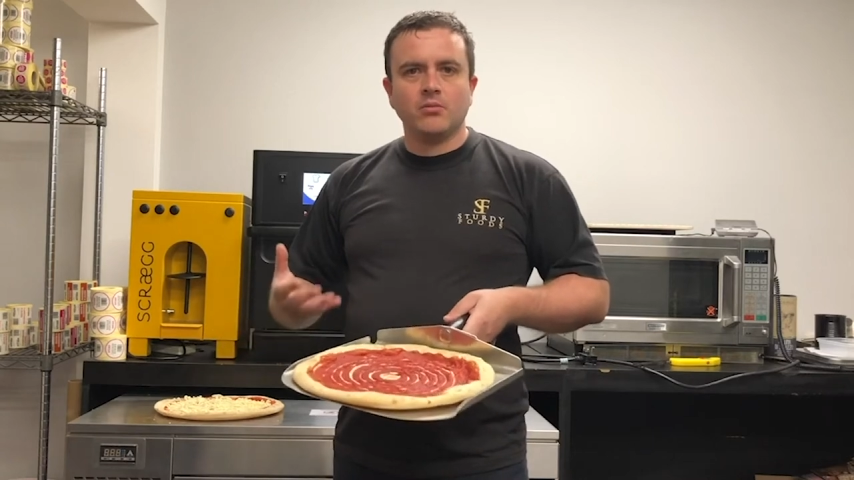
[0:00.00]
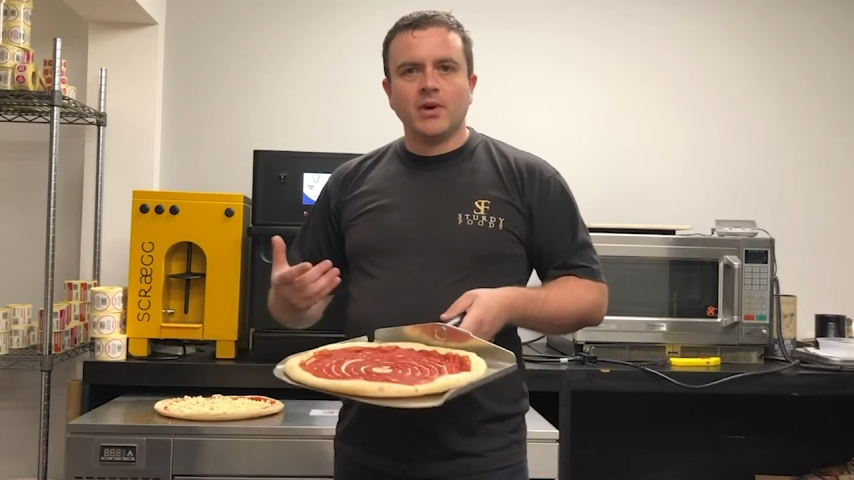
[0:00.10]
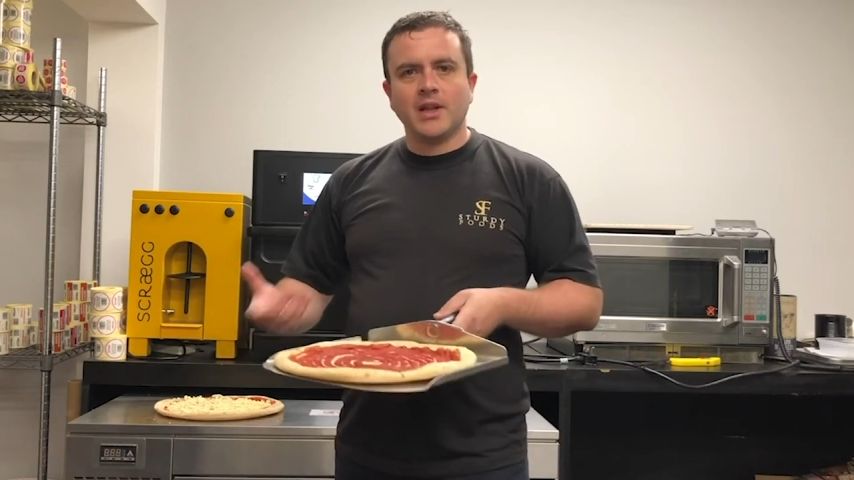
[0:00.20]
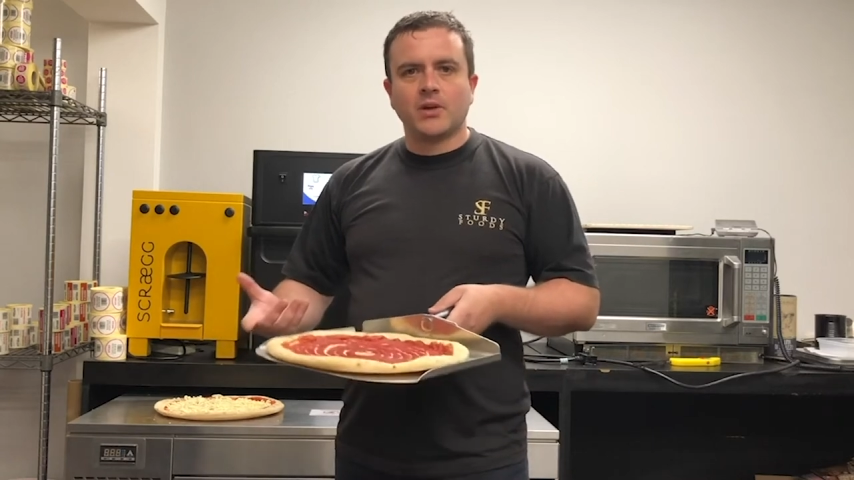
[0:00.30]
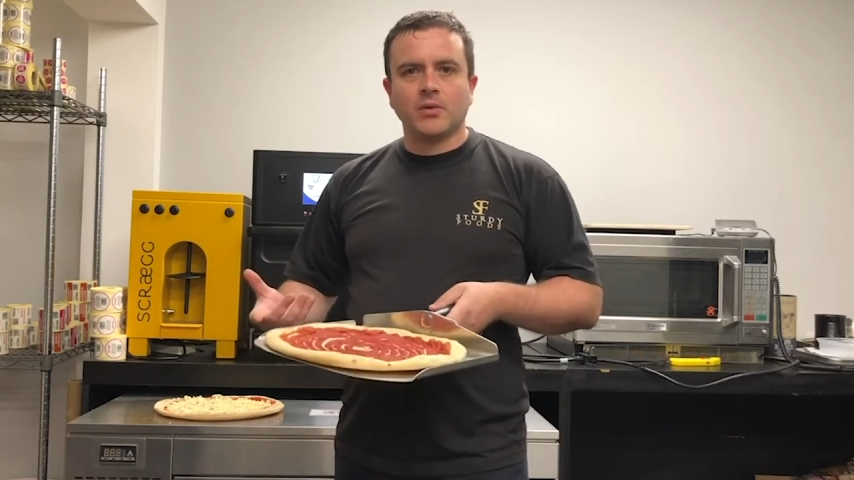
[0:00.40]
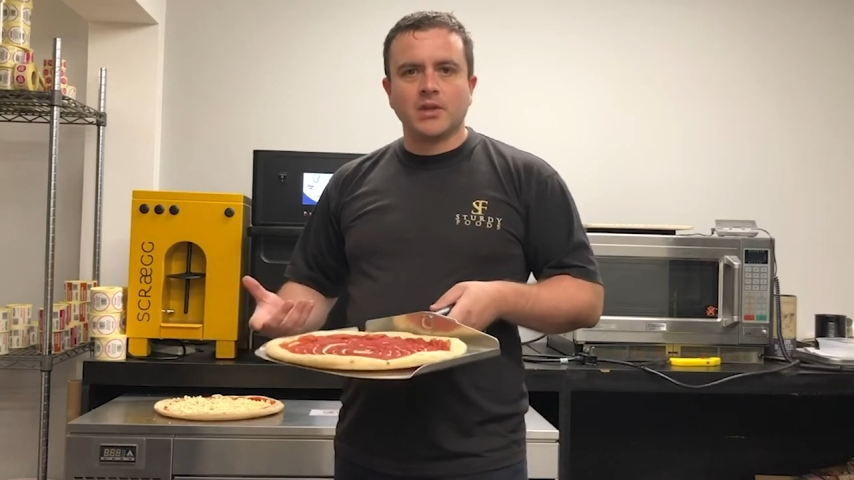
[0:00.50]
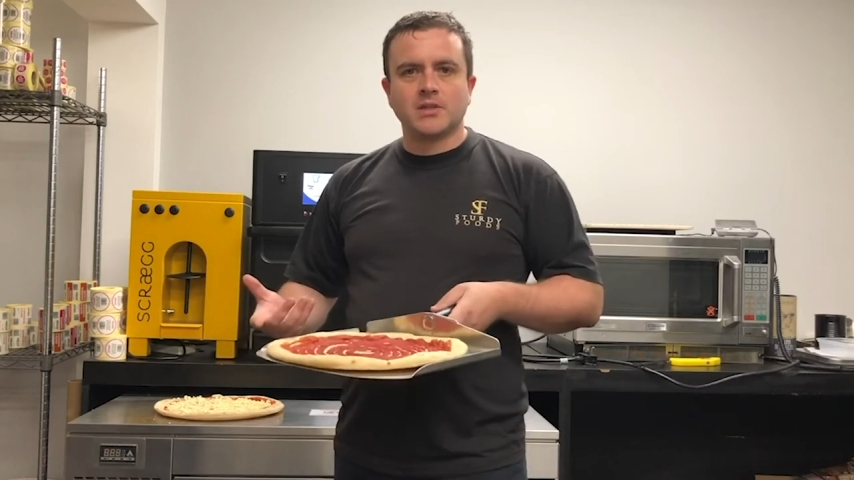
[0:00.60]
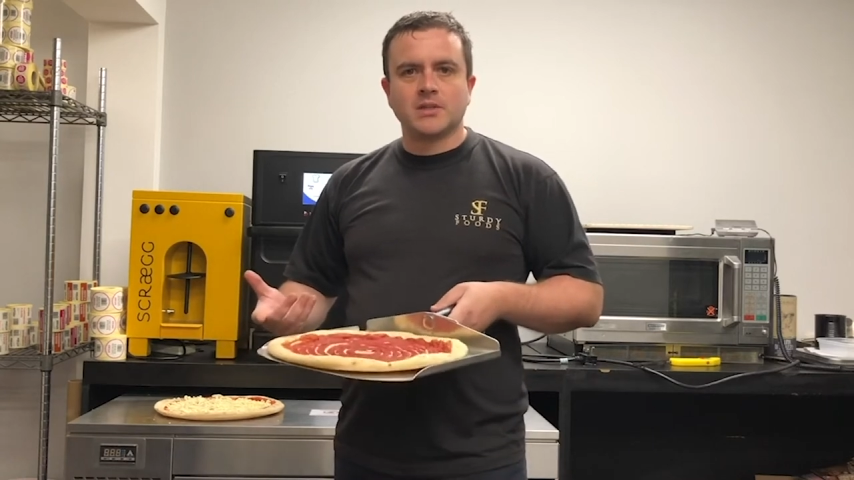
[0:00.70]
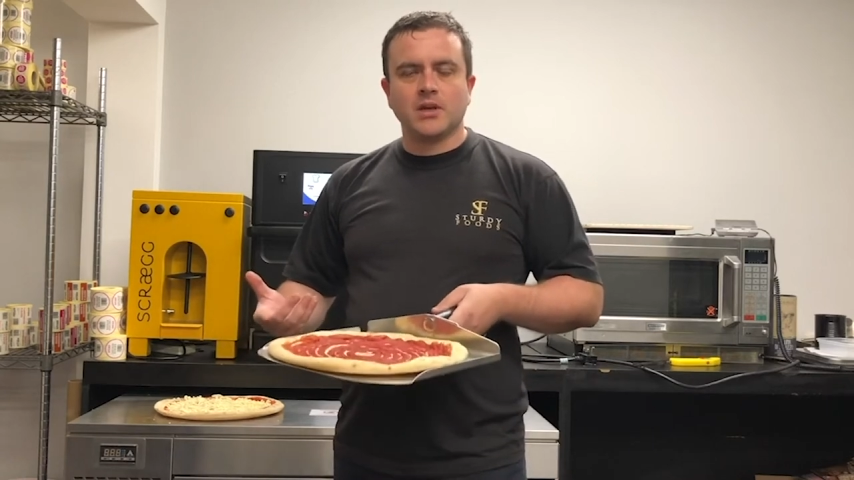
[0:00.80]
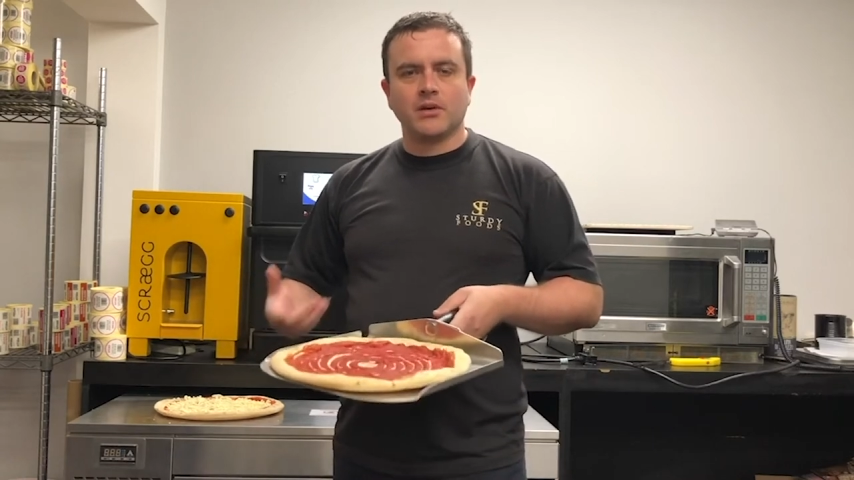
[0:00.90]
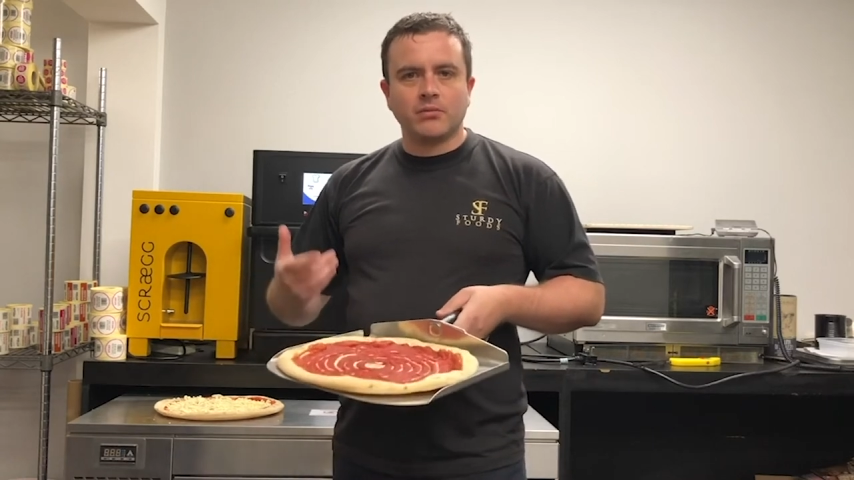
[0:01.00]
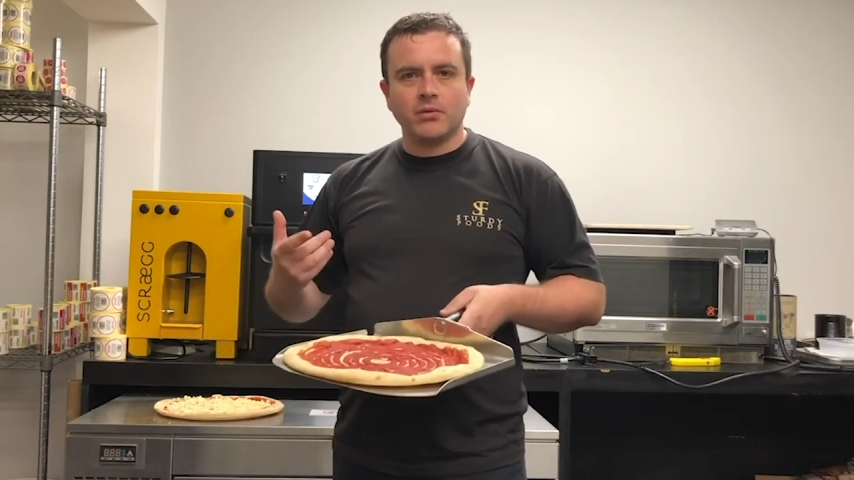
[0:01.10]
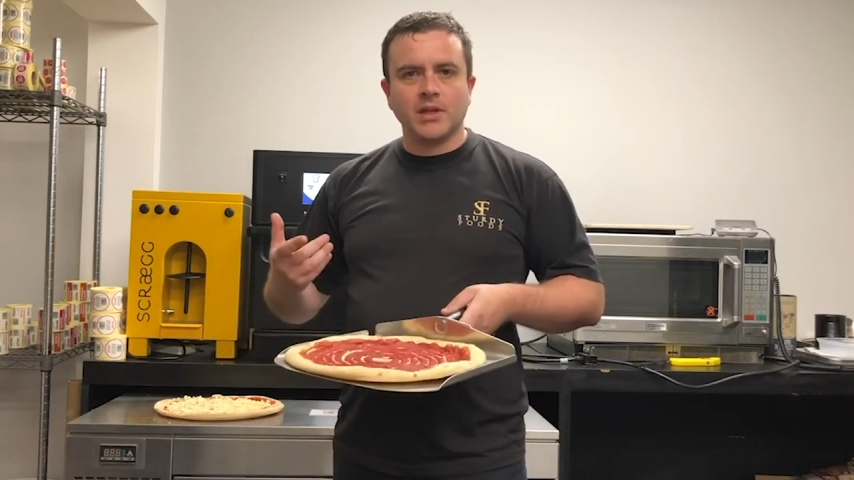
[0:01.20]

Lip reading: really quick to serve,